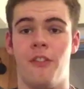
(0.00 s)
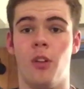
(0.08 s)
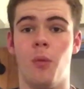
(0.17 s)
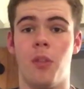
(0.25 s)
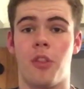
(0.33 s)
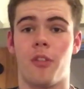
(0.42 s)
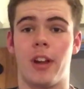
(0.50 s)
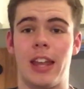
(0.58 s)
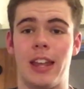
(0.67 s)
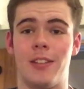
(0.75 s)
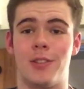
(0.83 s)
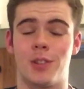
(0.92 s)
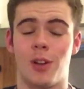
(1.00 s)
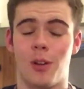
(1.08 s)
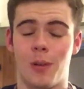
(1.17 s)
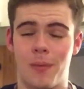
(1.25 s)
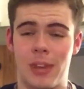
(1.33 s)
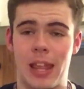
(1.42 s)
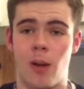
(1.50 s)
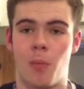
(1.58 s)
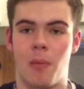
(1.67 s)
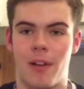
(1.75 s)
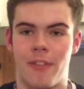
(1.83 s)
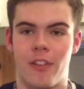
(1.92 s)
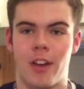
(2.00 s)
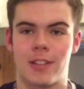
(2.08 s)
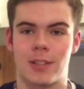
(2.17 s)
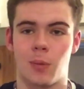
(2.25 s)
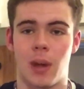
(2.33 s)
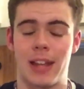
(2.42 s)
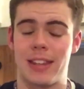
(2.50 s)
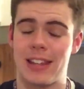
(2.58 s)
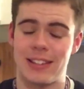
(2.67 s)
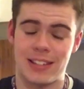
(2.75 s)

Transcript: Fulham 3, Tottenham 0, my first away day.